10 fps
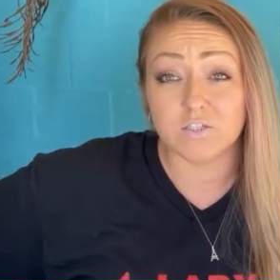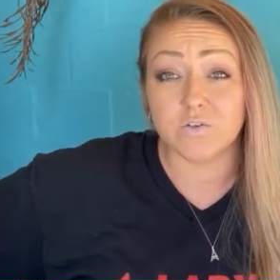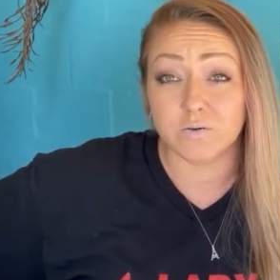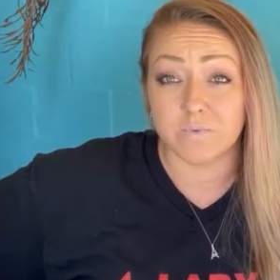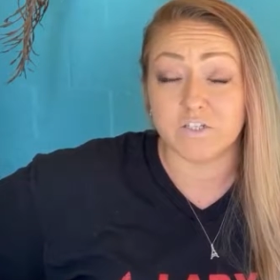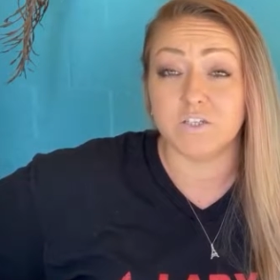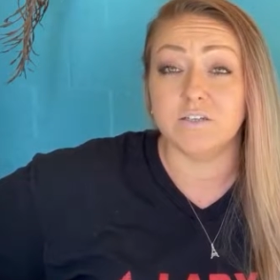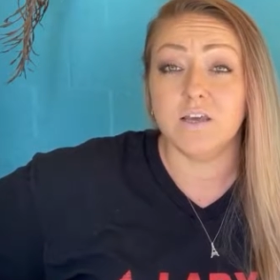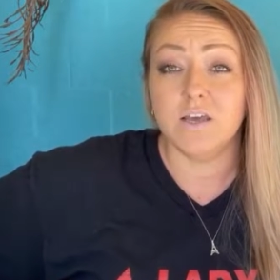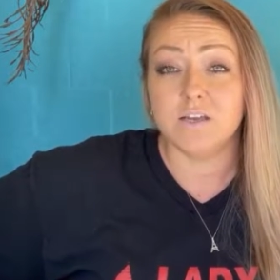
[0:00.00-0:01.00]
you commission
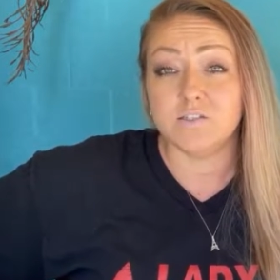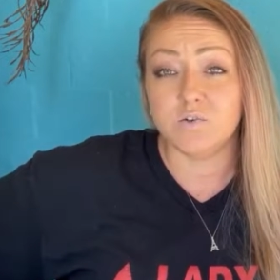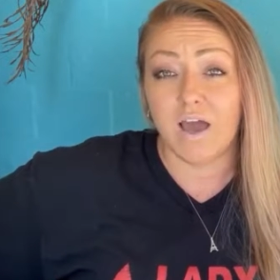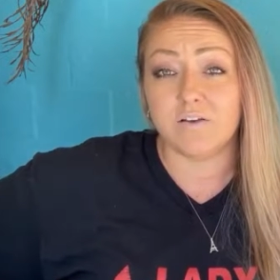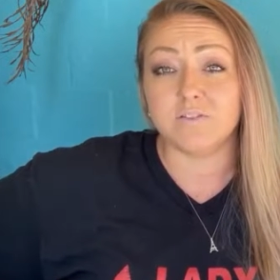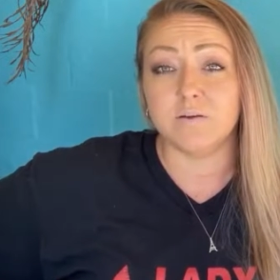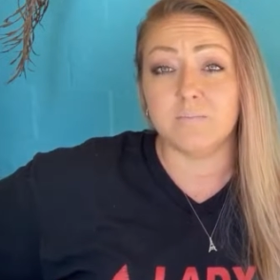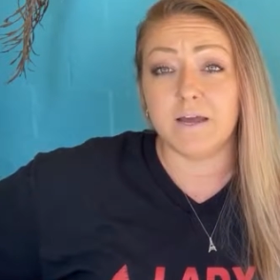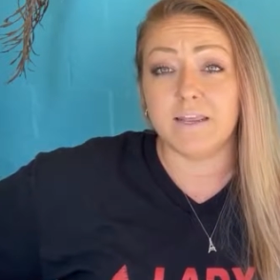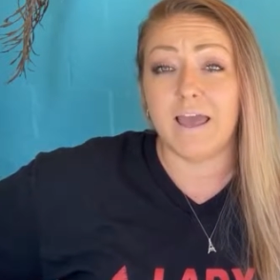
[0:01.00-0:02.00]
to have
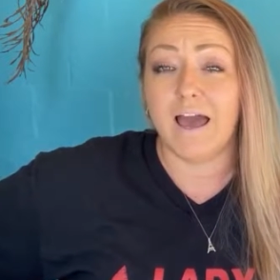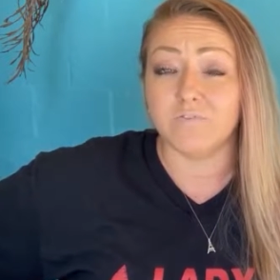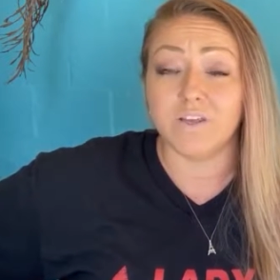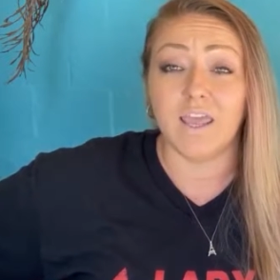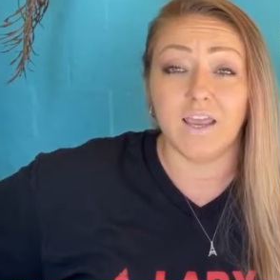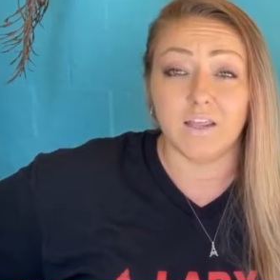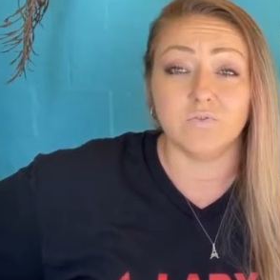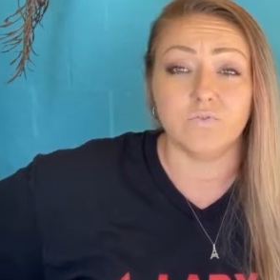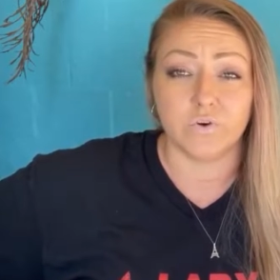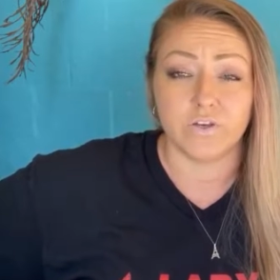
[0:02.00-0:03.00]
somebody advocating
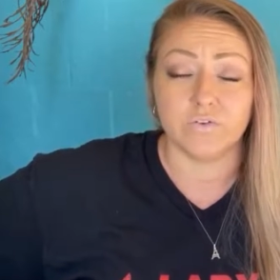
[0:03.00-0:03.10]
for you.